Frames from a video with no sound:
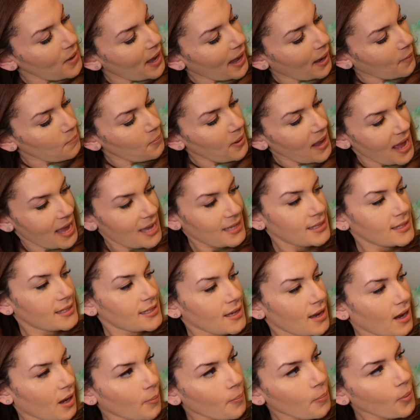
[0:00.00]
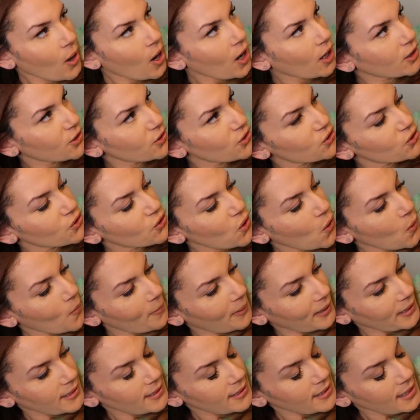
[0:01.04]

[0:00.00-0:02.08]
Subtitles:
had passed up on so many